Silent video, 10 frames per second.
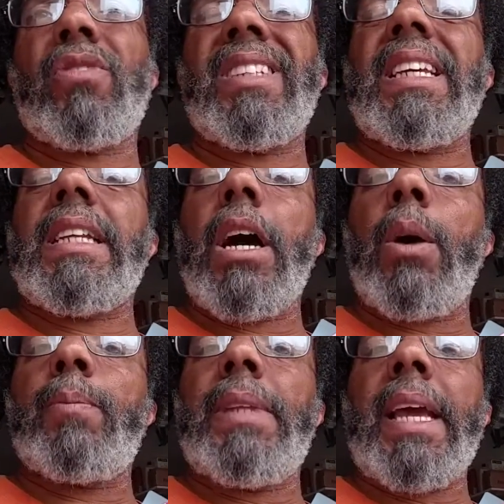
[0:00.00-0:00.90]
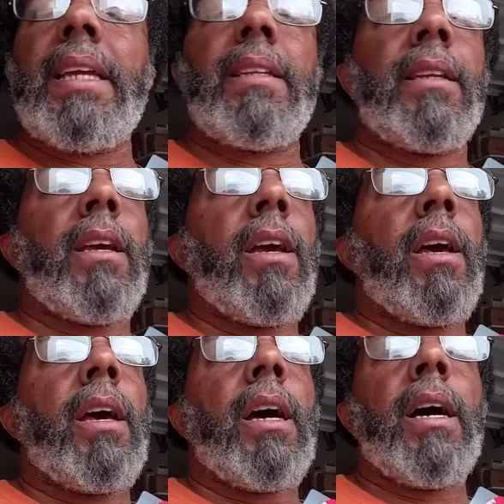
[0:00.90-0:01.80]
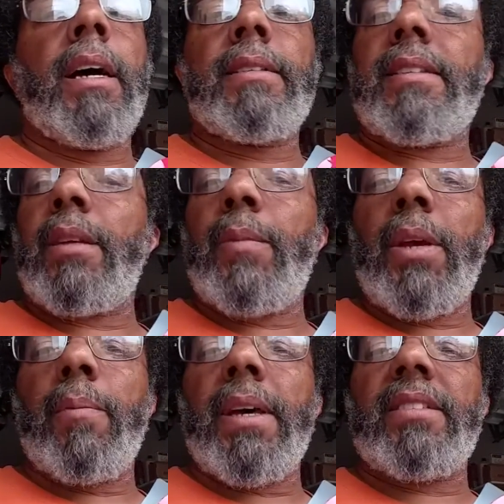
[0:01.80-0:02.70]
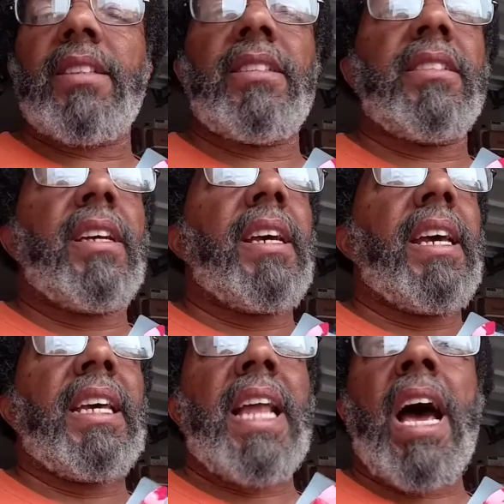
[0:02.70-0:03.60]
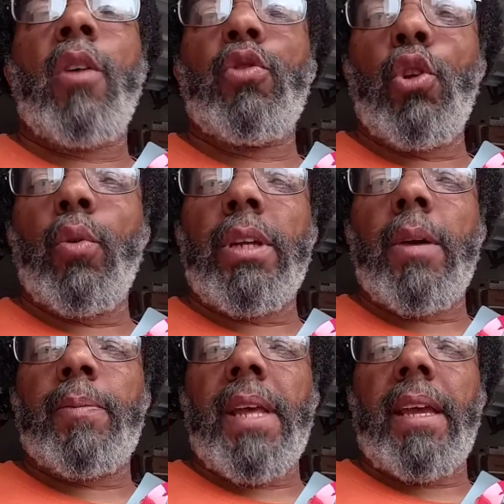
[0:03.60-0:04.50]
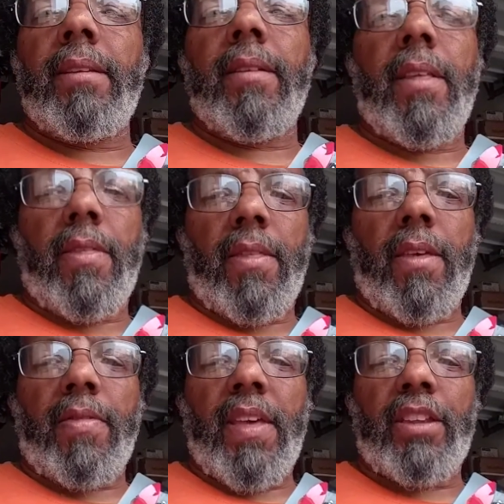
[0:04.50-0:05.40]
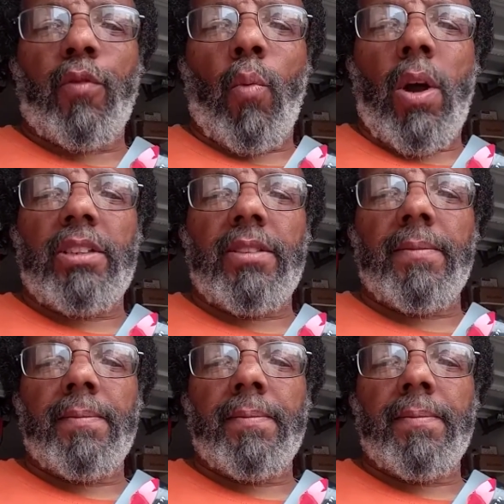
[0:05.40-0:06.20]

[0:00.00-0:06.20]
see an update, send me a message and I'll do an update. Thanks for watching.